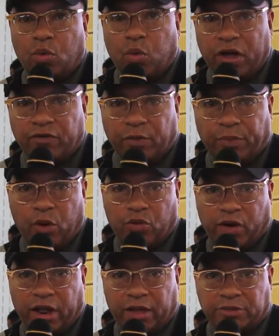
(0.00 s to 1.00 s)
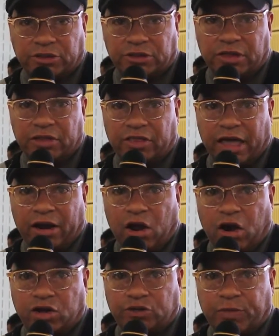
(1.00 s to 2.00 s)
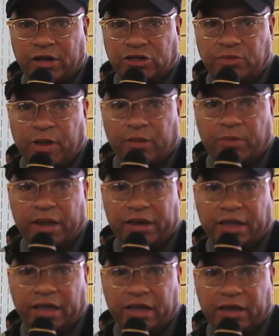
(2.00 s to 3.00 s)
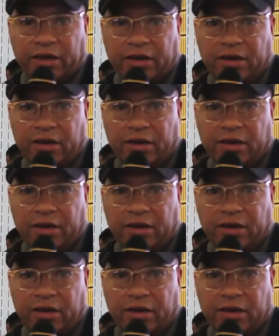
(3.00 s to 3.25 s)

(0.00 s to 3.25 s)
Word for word: waiver programs that are sponsored by the Medicaid.